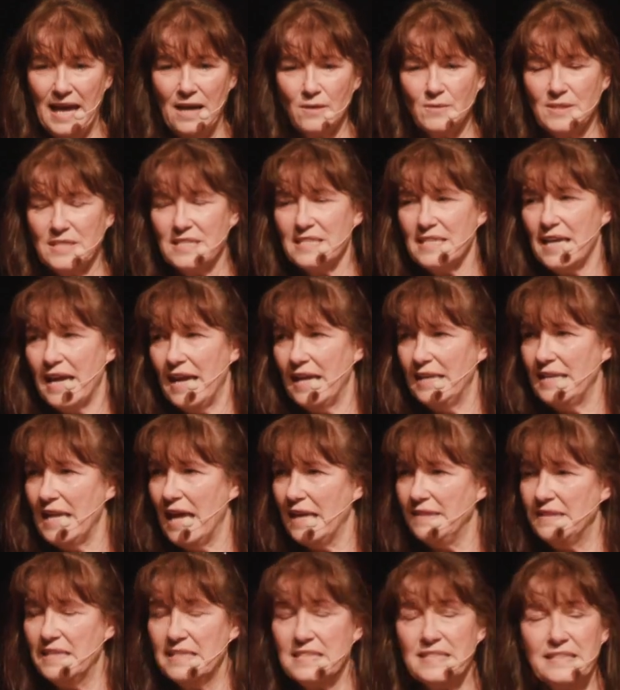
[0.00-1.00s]
outside,
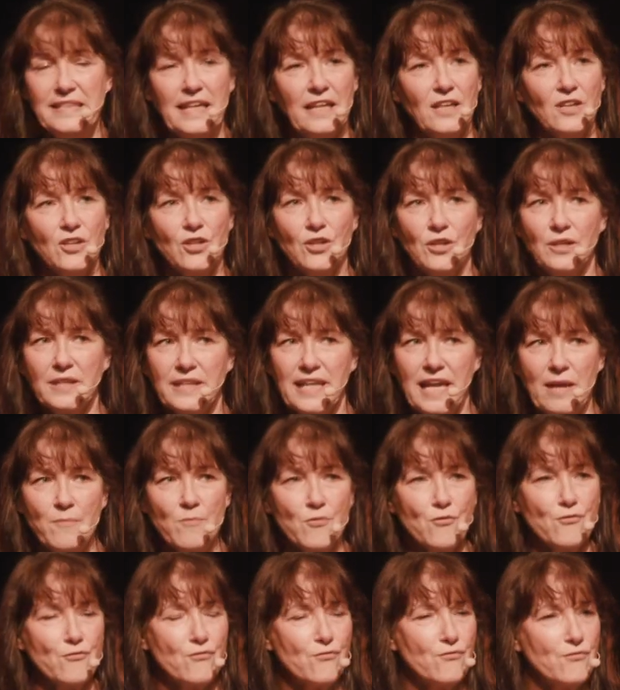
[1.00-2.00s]
and this little girl
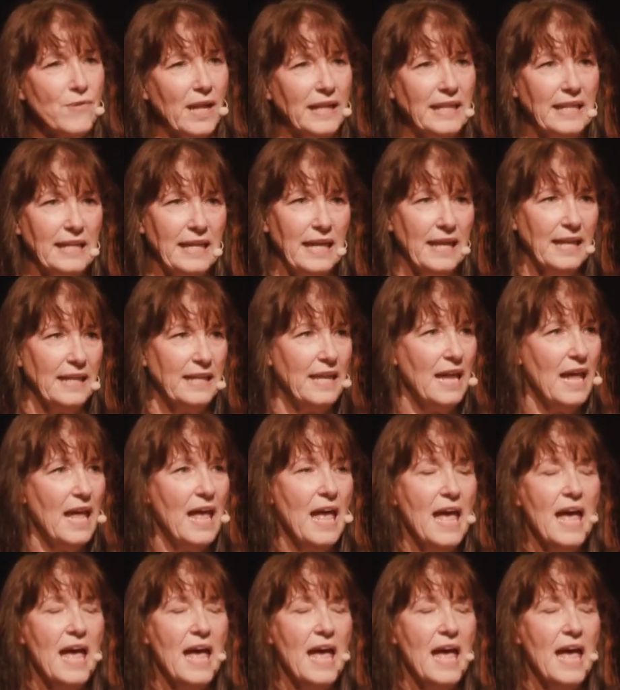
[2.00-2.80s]
came running in,